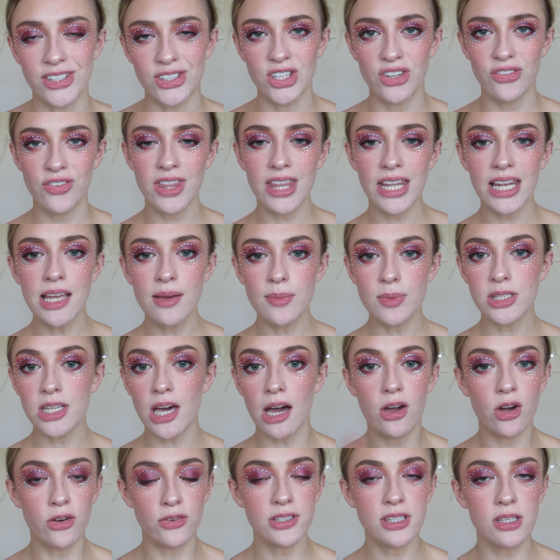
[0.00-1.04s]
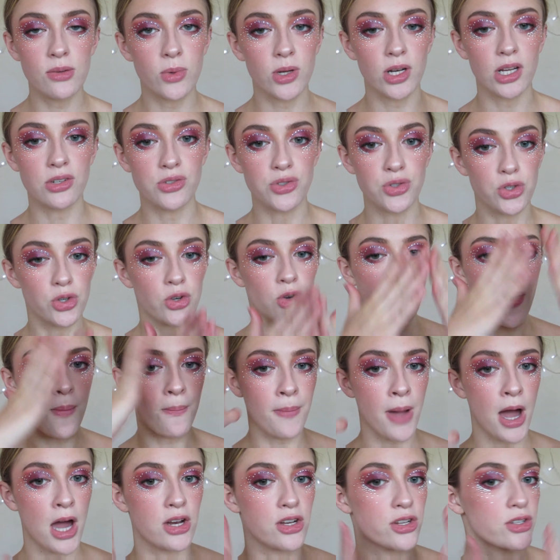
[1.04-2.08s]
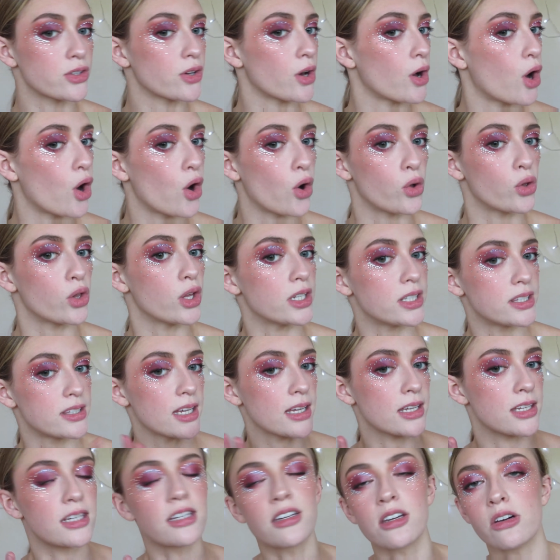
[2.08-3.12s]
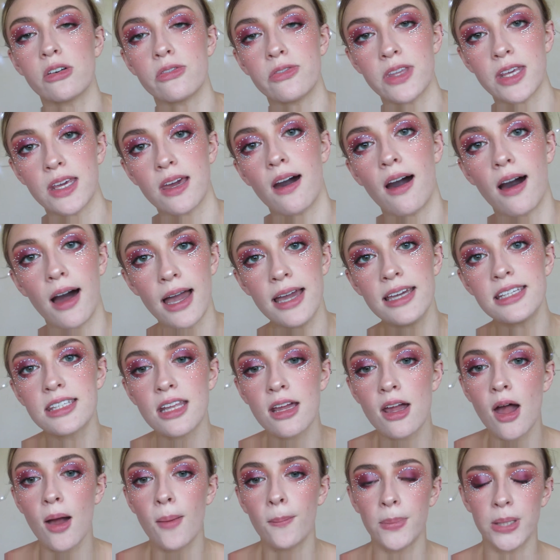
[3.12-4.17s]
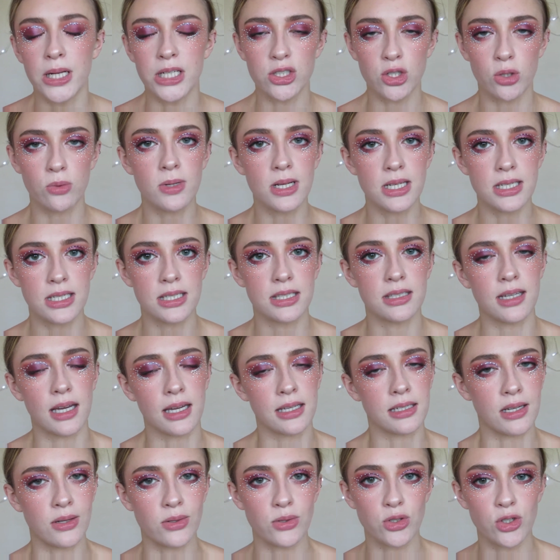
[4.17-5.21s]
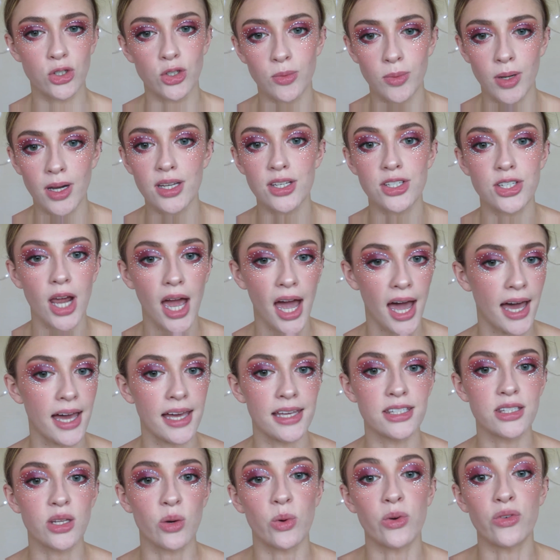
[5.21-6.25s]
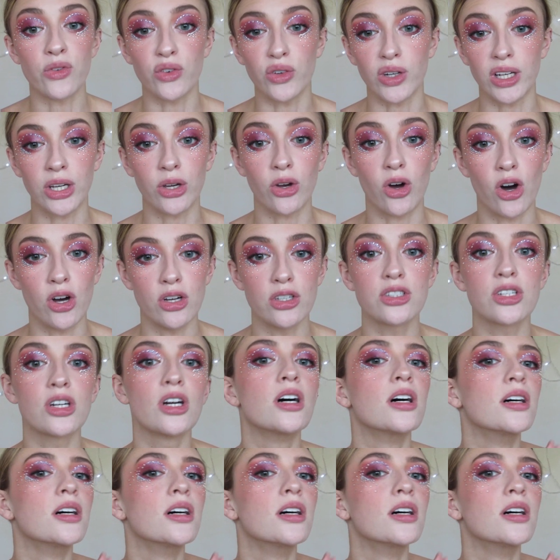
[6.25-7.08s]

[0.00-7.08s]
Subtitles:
so for the lips, I obviously want it to match the whole aesthetic of the eyes, but I don't want it to stand out too much as we've already got